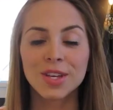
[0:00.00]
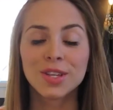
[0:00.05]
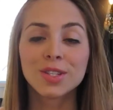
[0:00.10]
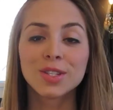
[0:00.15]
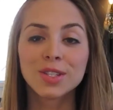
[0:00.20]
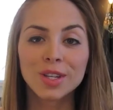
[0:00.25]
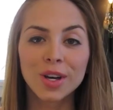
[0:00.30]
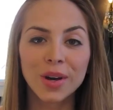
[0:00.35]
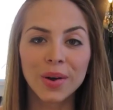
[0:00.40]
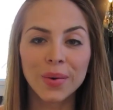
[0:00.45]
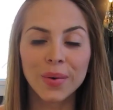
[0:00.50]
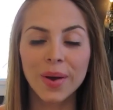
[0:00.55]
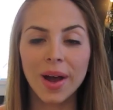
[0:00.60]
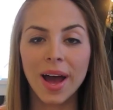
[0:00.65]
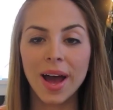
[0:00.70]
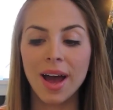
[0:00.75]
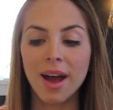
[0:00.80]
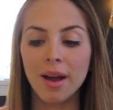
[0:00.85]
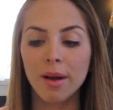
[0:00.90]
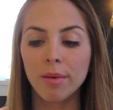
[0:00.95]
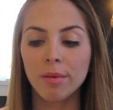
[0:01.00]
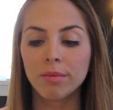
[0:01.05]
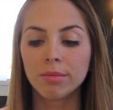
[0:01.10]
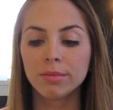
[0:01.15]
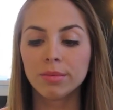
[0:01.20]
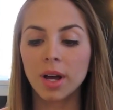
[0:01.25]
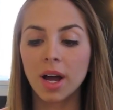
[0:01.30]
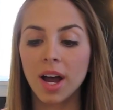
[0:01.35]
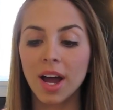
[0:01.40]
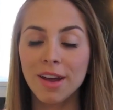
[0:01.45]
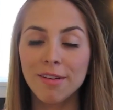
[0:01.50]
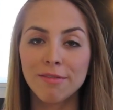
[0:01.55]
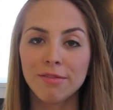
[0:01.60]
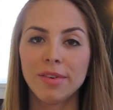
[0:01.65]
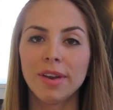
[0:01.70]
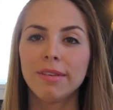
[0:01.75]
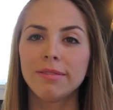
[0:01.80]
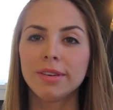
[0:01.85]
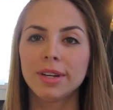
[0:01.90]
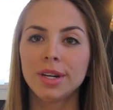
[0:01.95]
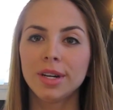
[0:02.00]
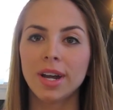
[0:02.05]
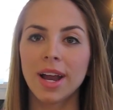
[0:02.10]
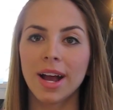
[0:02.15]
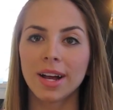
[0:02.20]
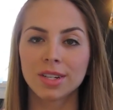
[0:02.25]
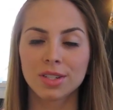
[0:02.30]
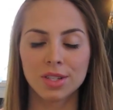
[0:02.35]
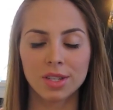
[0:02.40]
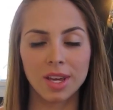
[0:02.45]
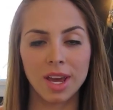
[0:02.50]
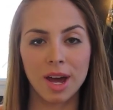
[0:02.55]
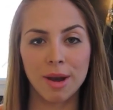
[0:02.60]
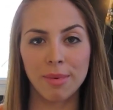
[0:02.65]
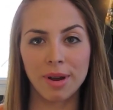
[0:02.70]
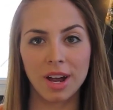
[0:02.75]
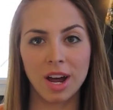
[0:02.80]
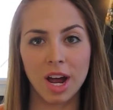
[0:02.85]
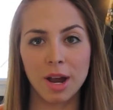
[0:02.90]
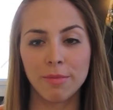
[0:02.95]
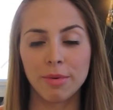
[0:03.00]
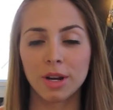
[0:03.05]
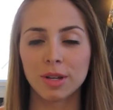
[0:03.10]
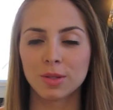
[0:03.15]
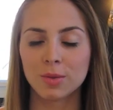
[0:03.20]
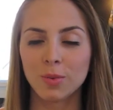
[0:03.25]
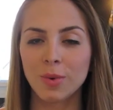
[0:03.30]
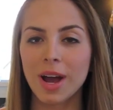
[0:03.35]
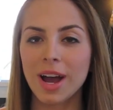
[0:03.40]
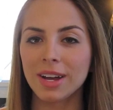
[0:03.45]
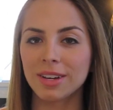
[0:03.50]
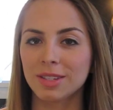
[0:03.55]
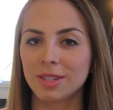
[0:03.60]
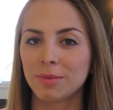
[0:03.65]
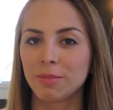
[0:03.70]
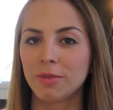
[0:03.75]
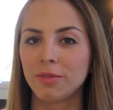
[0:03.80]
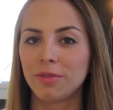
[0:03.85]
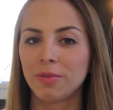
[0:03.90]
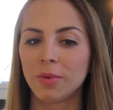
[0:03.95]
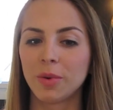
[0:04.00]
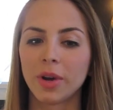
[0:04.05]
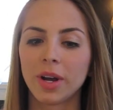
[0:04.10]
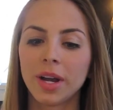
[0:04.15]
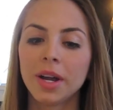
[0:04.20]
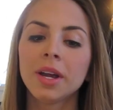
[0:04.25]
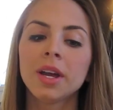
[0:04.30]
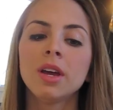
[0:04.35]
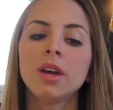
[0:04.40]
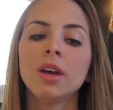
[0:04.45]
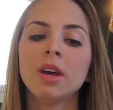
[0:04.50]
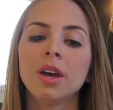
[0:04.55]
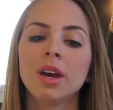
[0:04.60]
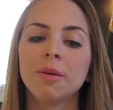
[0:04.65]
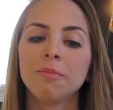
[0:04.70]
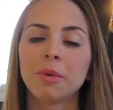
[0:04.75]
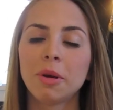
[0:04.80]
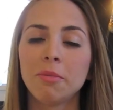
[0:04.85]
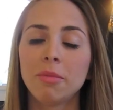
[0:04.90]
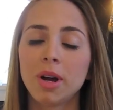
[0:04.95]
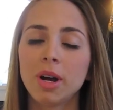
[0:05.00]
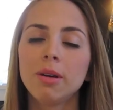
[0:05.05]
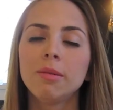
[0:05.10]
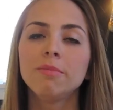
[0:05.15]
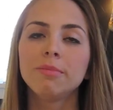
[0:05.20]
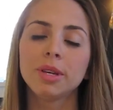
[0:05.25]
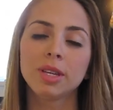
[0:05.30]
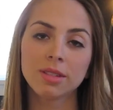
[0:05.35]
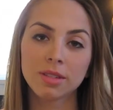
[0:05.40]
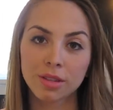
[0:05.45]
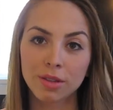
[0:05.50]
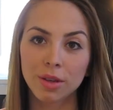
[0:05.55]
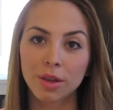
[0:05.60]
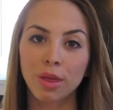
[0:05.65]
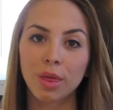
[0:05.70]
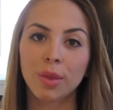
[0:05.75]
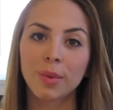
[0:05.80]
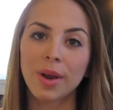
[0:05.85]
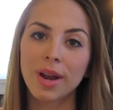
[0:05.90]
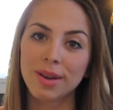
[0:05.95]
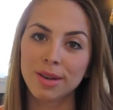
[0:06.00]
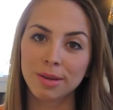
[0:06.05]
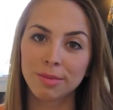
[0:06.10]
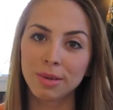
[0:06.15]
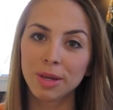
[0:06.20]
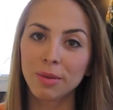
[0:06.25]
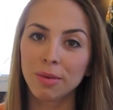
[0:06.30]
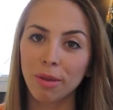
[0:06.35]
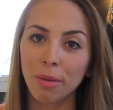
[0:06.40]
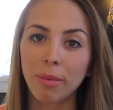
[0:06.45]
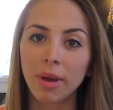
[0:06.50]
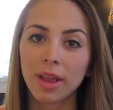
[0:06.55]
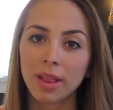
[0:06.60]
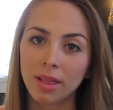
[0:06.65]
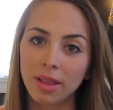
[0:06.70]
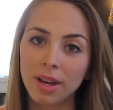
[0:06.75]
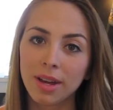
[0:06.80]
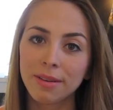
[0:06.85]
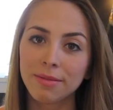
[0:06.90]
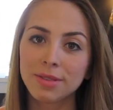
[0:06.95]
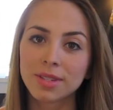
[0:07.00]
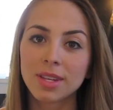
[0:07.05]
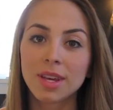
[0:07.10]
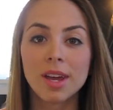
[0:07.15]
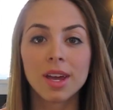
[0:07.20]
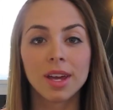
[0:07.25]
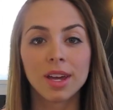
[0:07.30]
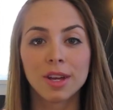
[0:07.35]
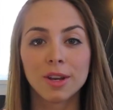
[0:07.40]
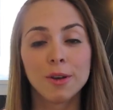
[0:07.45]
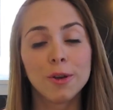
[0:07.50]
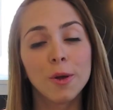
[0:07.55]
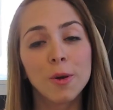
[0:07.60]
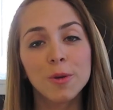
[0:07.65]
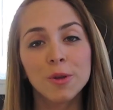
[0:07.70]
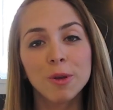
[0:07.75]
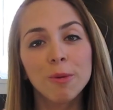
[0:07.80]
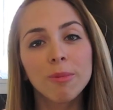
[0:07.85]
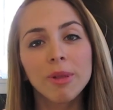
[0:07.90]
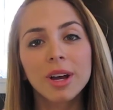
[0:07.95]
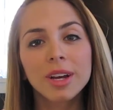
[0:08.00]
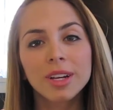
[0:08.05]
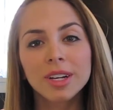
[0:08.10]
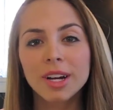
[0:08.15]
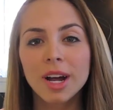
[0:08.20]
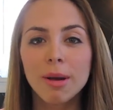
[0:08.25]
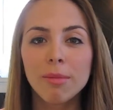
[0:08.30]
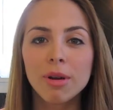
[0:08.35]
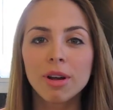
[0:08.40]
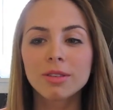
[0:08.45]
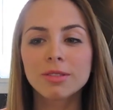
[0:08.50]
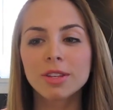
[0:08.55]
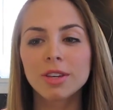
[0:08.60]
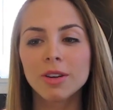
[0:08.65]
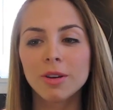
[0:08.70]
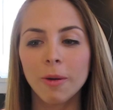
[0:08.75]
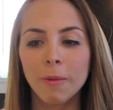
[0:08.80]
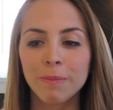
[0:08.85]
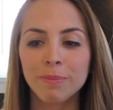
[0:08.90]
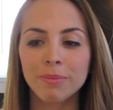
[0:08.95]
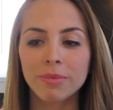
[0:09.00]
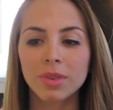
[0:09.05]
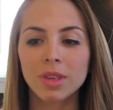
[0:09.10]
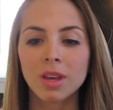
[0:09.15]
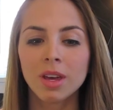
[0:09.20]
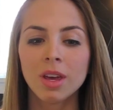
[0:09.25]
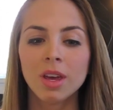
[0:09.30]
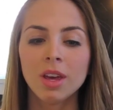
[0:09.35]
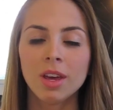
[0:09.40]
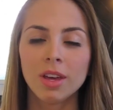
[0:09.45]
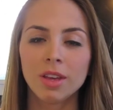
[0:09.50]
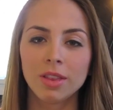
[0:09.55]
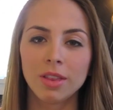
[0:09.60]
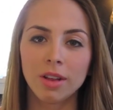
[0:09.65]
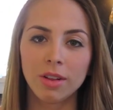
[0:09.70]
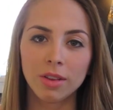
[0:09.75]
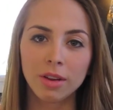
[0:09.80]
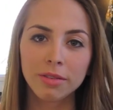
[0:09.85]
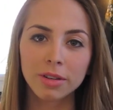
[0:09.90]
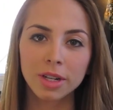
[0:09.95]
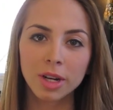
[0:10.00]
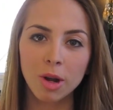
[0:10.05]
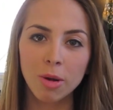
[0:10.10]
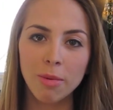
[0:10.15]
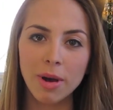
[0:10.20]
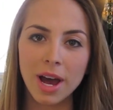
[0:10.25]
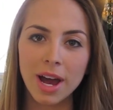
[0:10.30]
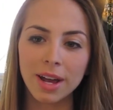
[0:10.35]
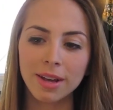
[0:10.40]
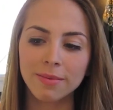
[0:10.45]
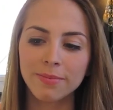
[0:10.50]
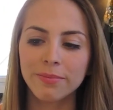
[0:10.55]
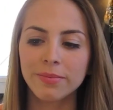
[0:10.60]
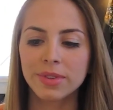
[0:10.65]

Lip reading: So, I've never actually had my eyebrows waxed before. My mom basically threatened me with my life saying, "Don't you pluck your eyebrows out, they'll never grow back."